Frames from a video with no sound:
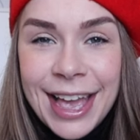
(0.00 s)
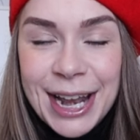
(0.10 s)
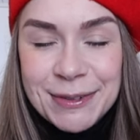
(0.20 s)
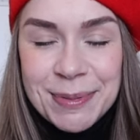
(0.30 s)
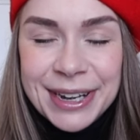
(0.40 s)

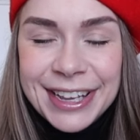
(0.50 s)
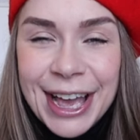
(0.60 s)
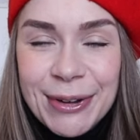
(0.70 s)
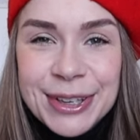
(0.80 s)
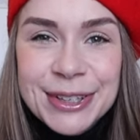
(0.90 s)
Hello everybody,
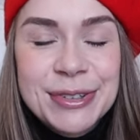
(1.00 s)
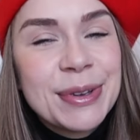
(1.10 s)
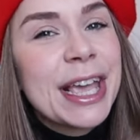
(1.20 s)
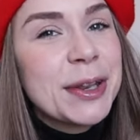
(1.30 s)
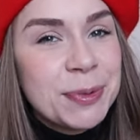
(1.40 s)
how are you
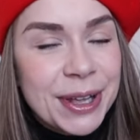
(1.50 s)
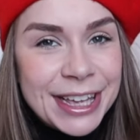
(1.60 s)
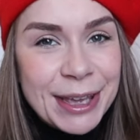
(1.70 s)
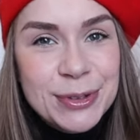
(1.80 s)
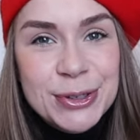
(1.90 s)
doing and
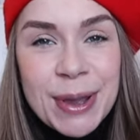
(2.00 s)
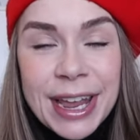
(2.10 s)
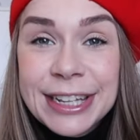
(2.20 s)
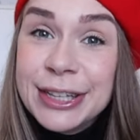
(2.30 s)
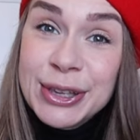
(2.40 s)
welcome to
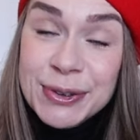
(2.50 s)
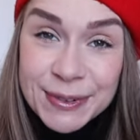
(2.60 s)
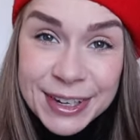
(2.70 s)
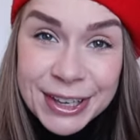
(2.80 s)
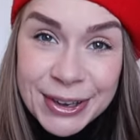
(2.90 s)
a new
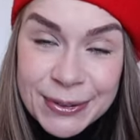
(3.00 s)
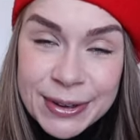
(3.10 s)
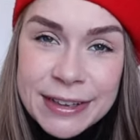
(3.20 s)
video.